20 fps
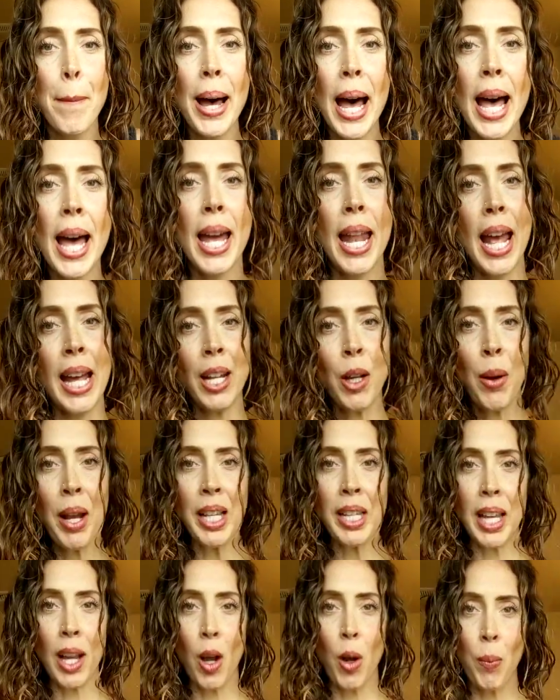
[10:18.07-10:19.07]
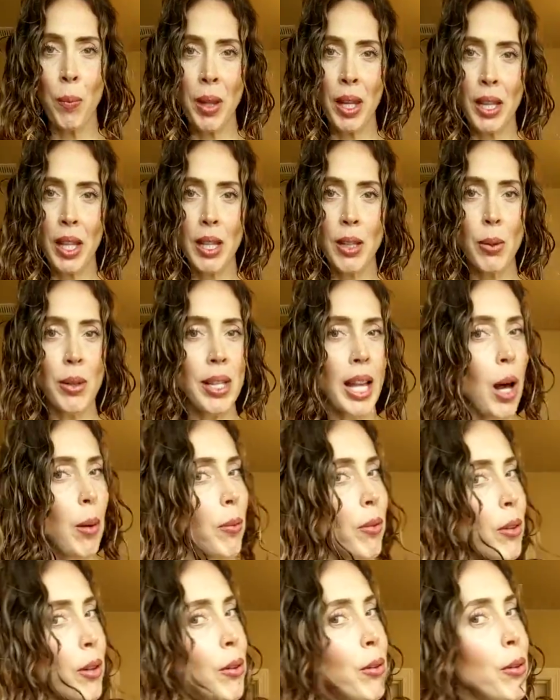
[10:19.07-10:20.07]
But anyways, I hope that this was
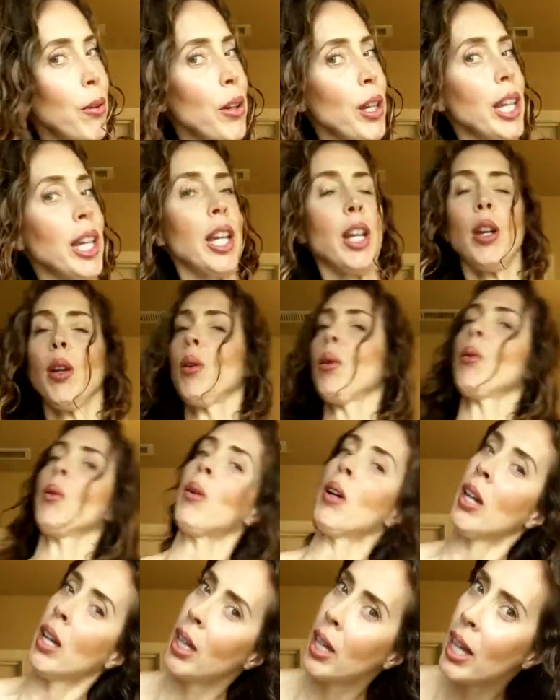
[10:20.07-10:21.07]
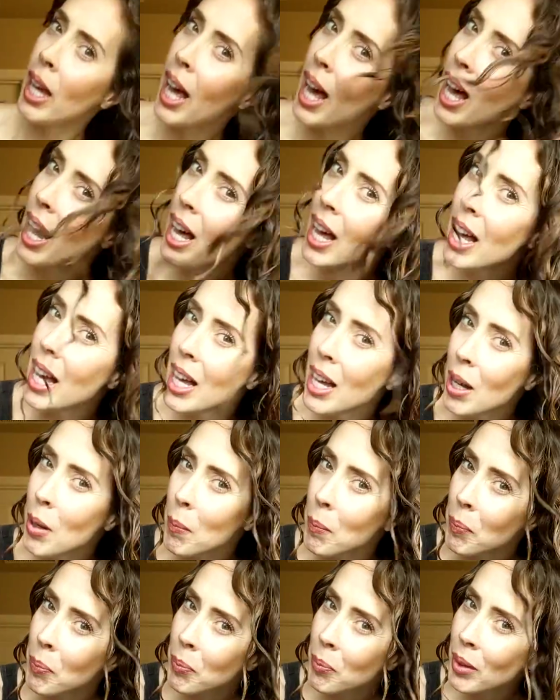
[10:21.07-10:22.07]
helpful for you.
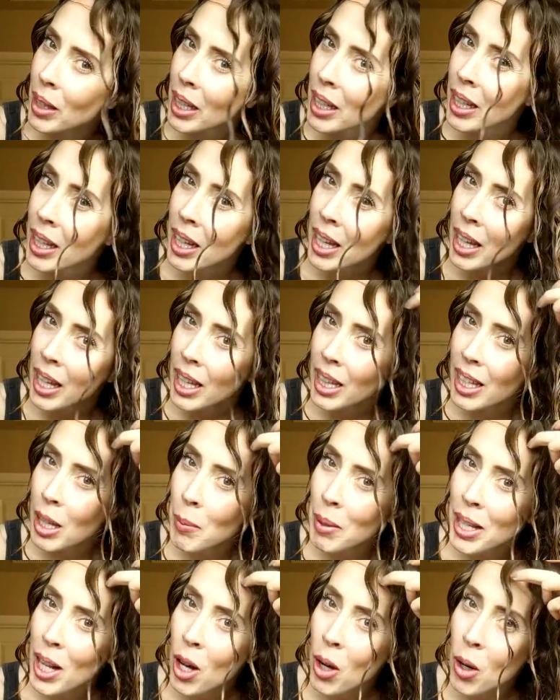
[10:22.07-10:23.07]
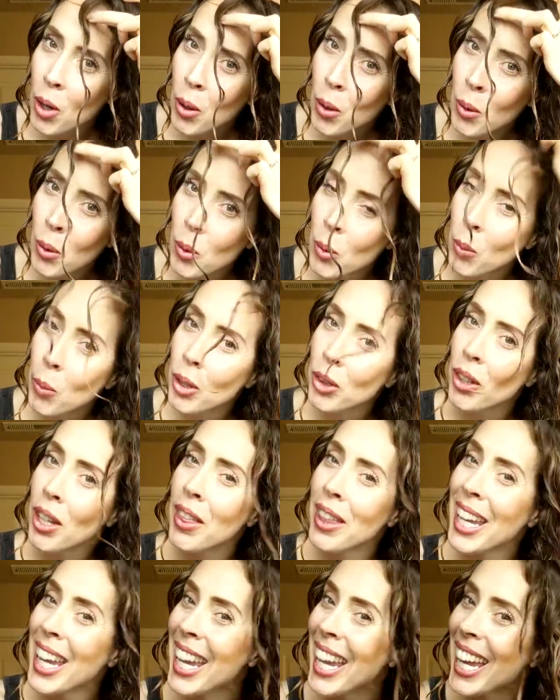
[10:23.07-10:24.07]
Let me know what
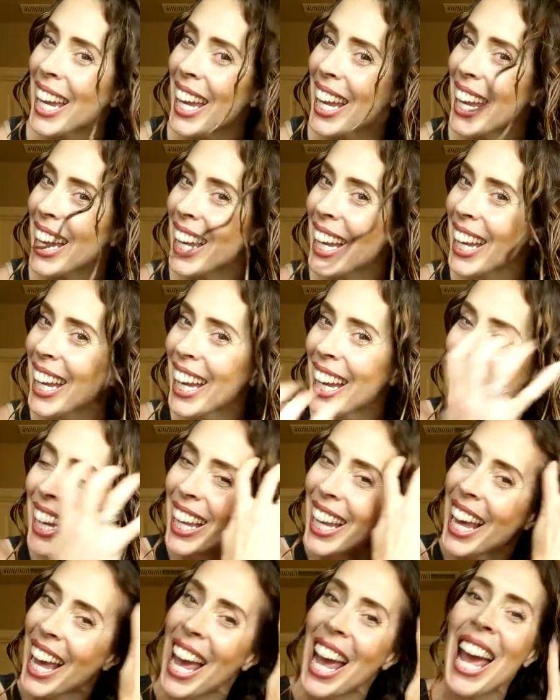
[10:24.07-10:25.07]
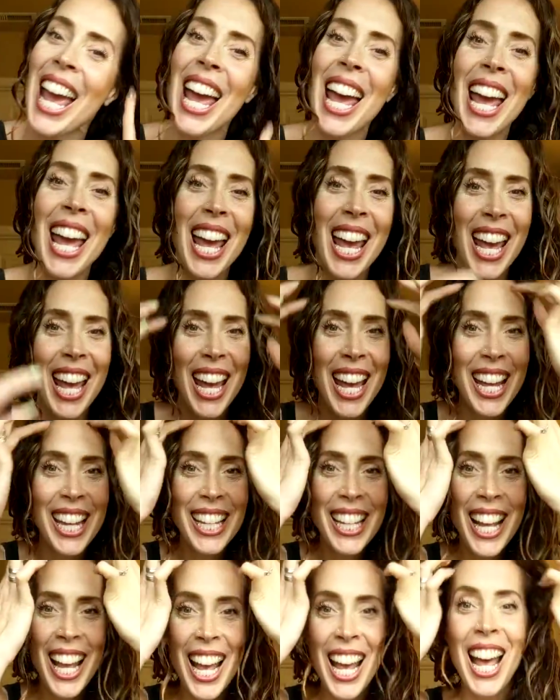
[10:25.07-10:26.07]
you think,
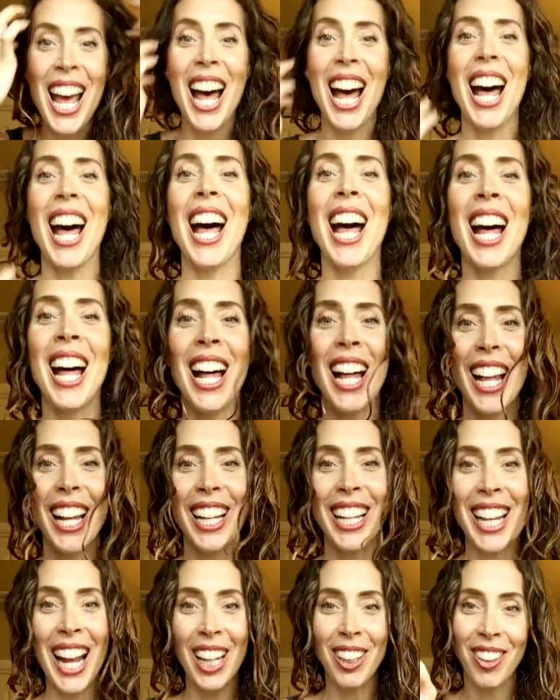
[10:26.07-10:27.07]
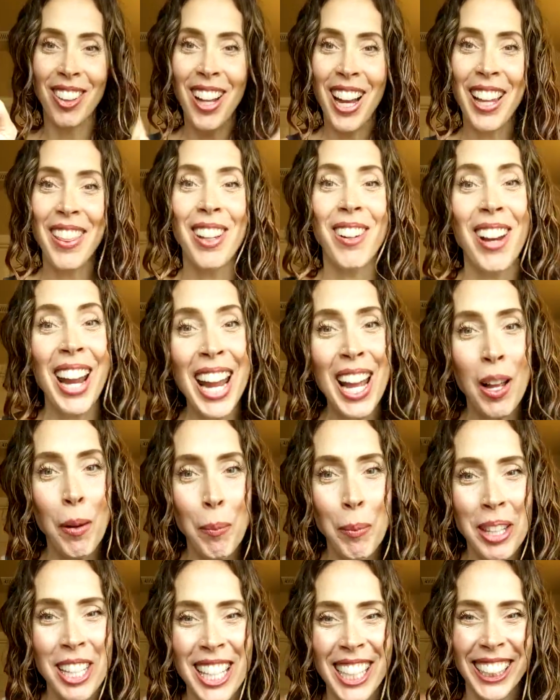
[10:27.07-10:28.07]
and I'll catch you on the
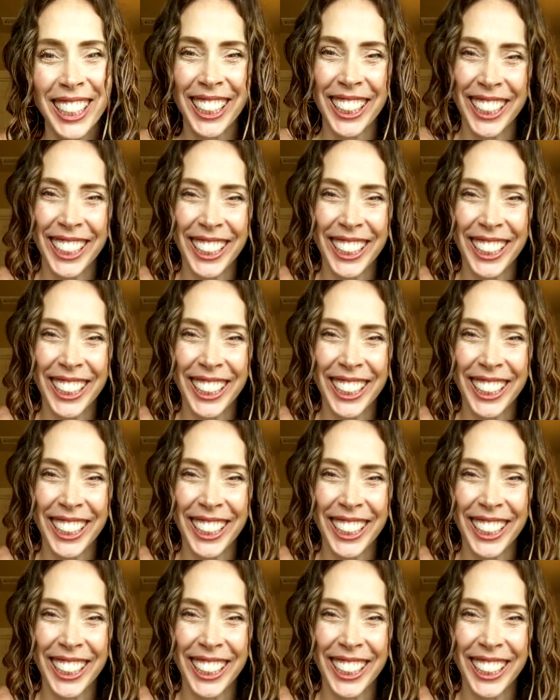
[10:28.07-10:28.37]
grams.